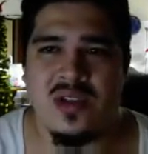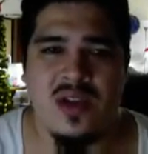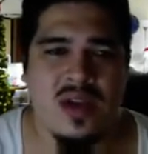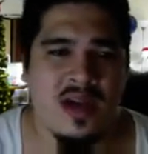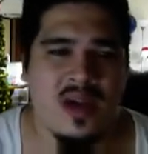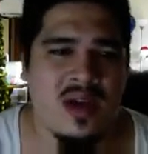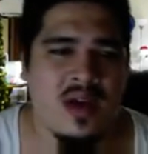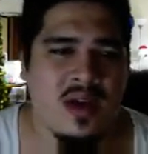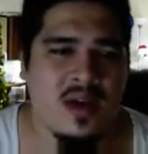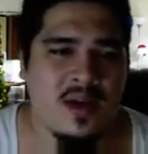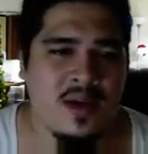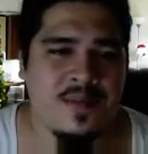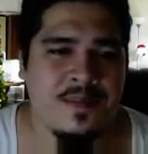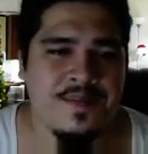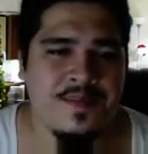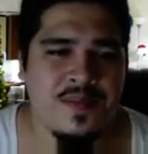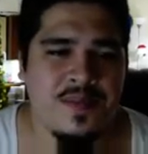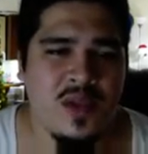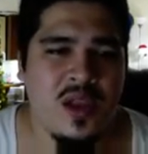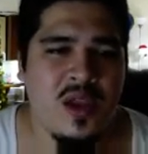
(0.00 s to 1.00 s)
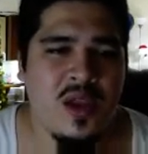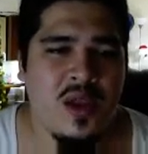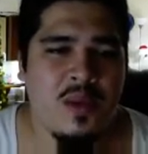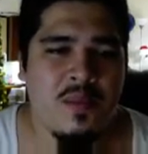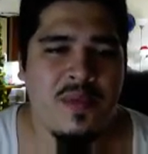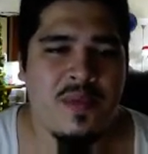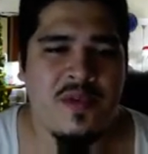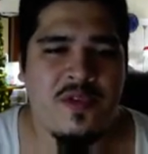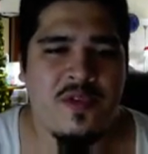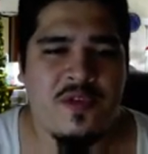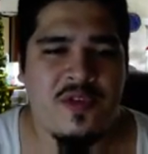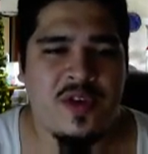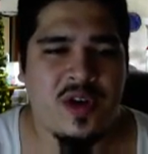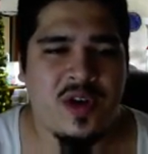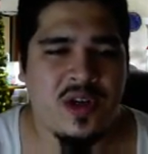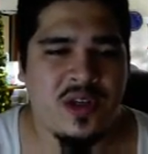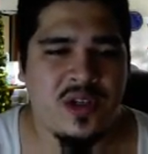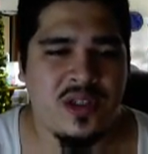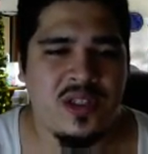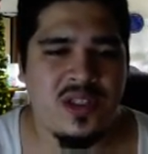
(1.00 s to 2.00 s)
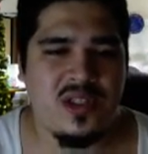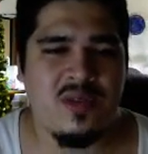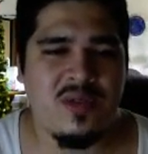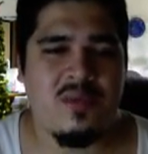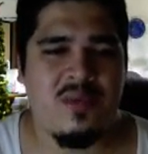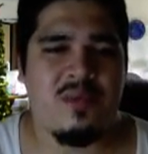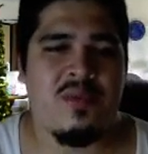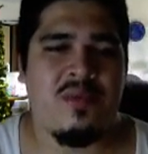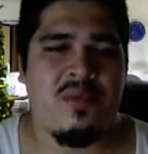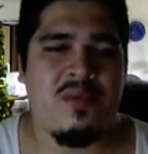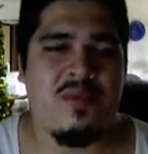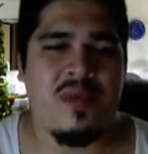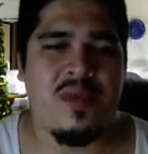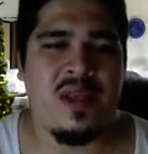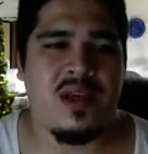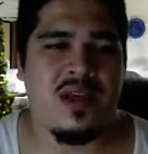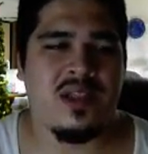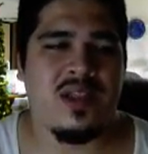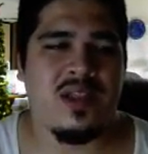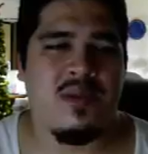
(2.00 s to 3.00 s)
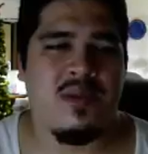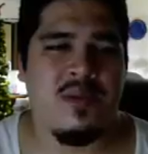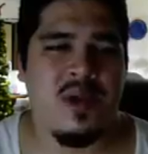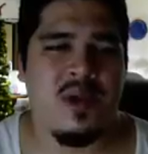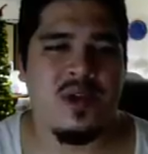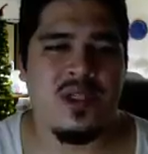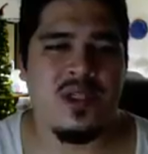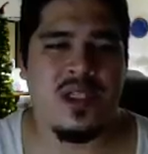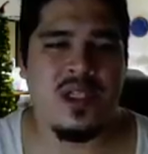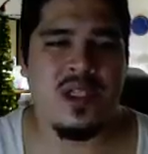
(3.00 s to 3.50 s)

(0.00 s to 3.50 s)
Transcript: But first, because I'm noticing that